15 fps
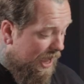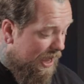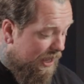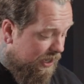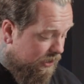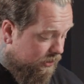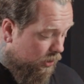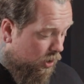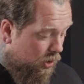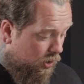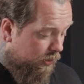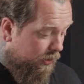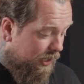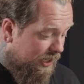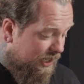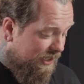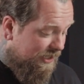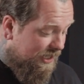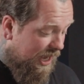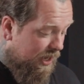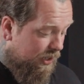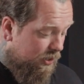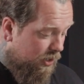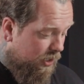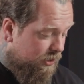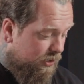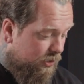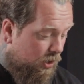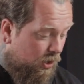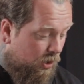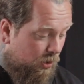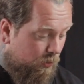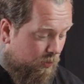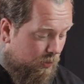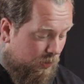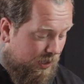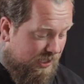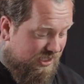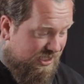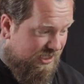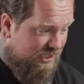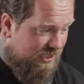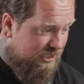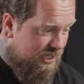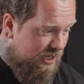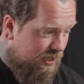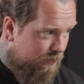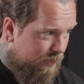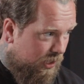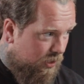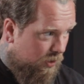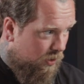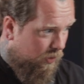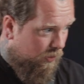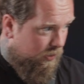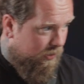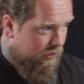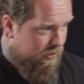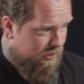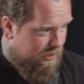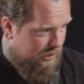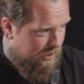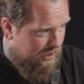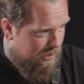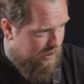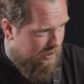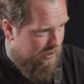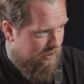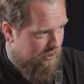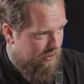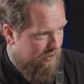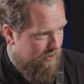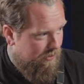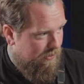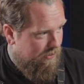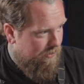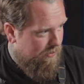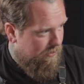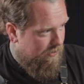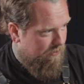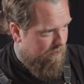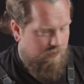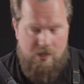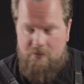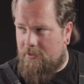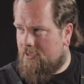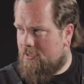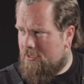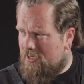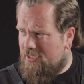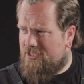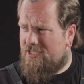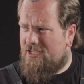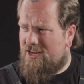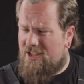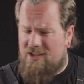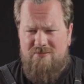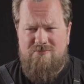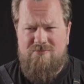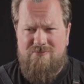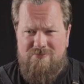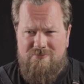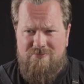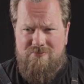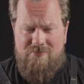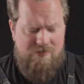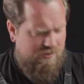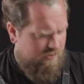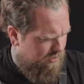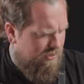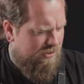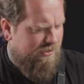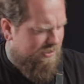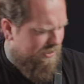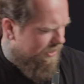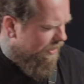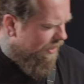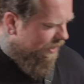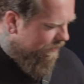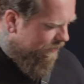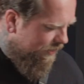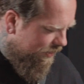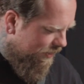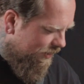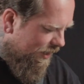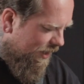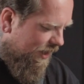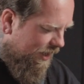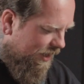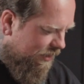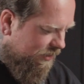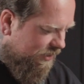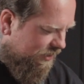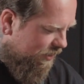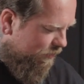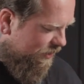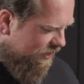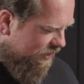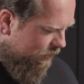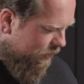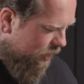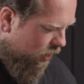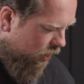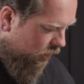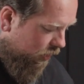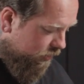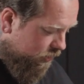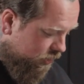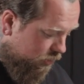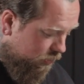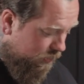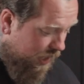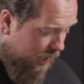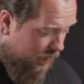pan is on, it is getting nice and hot. We want it steaming hot. You can see here, maybe, can I see that? You can see that. Steaming hot. To